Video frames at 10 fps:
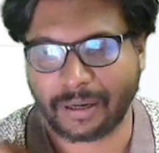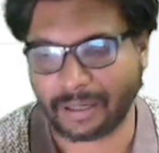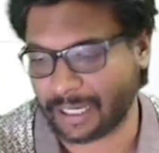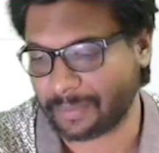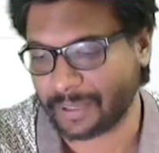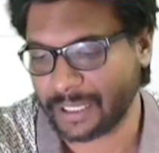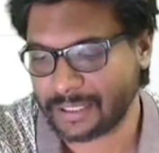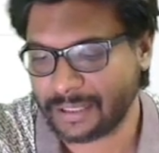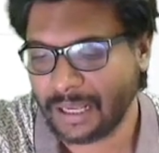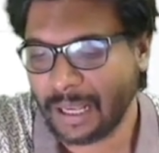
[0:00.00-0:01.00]
libraries,
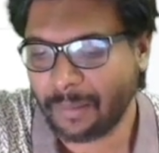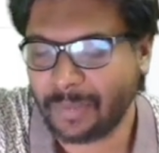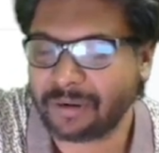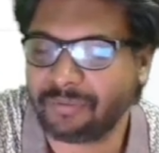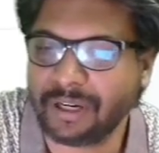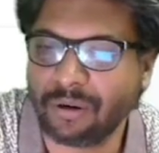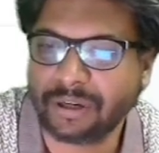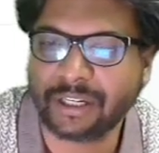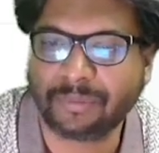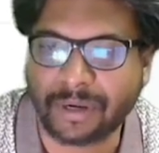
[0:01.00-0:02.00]
but we don't need
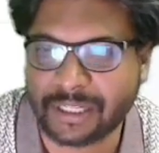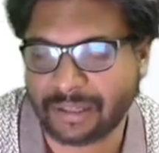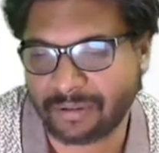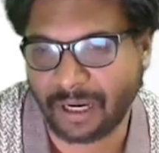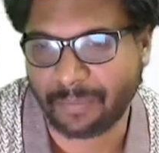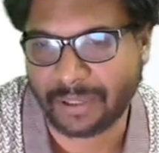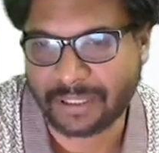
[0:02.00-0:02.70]
to mention our components,